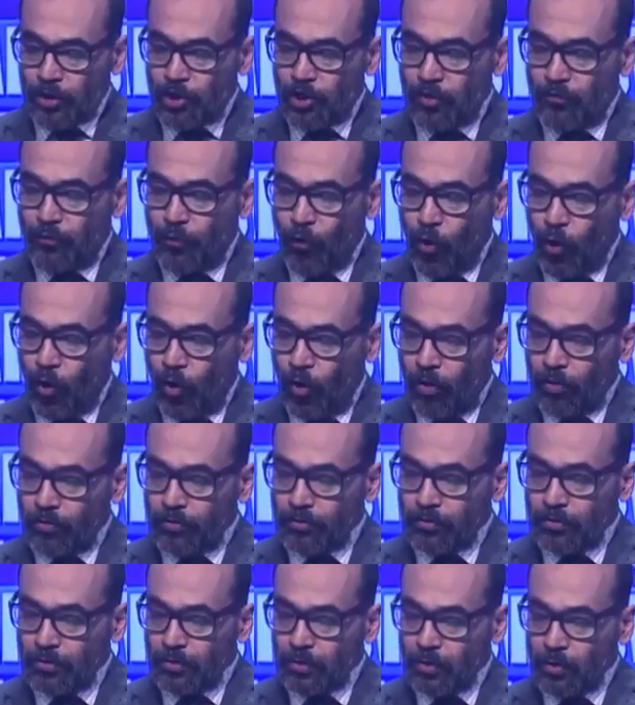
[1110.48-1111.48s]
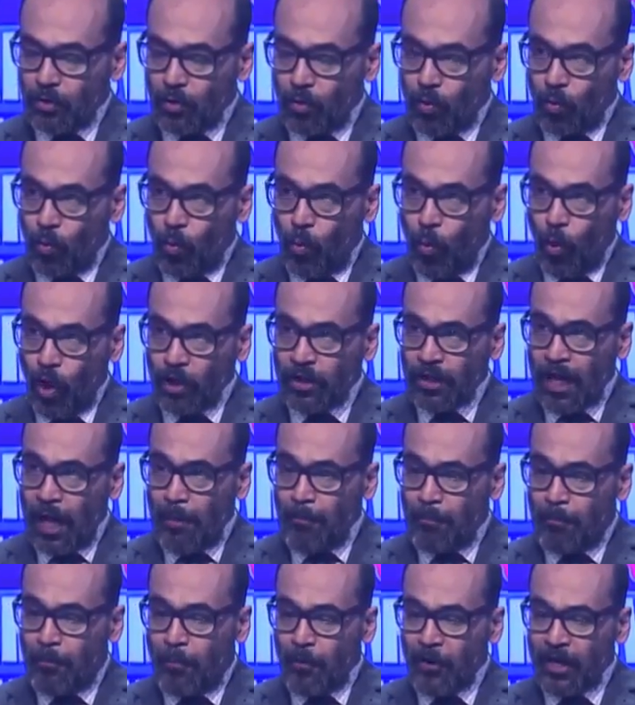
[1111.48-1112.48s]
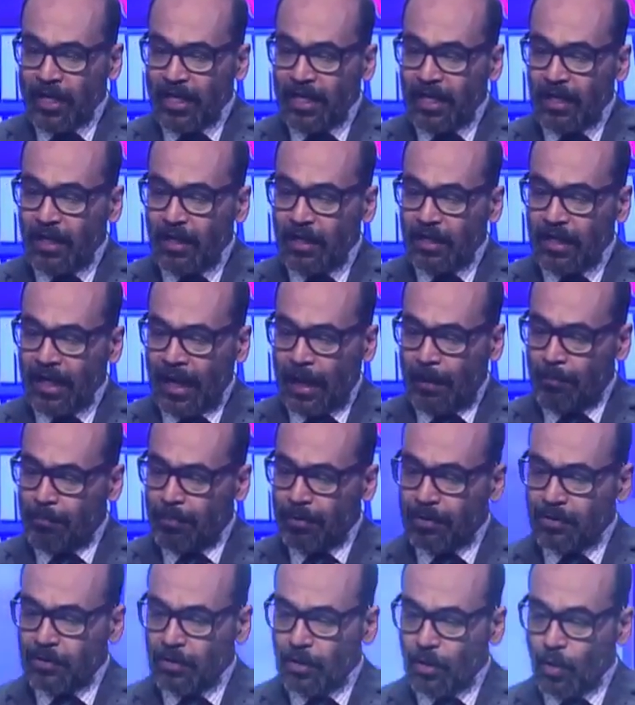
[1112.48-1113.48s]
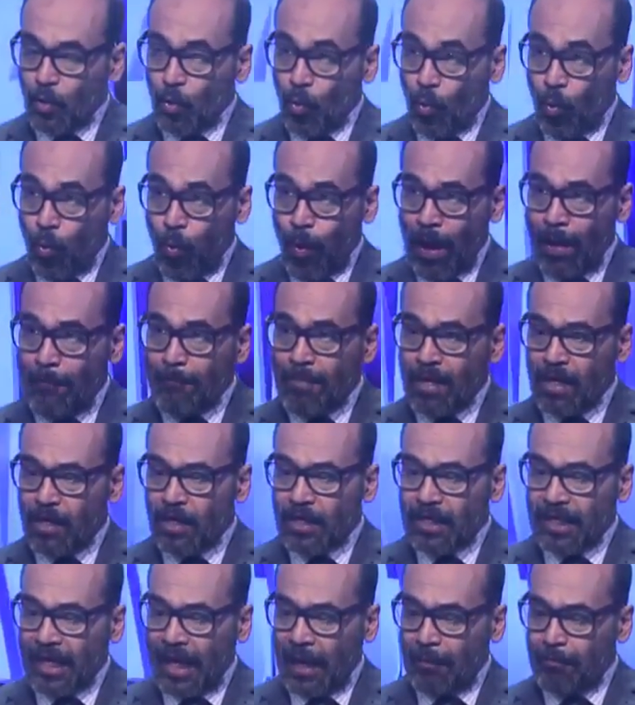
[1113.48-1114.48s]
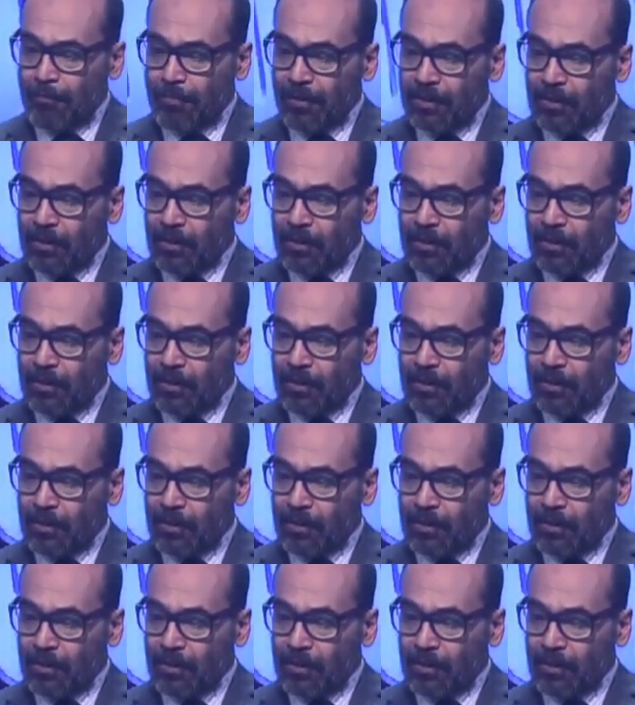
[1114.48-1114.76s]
Question four. What are brick cap, web cap,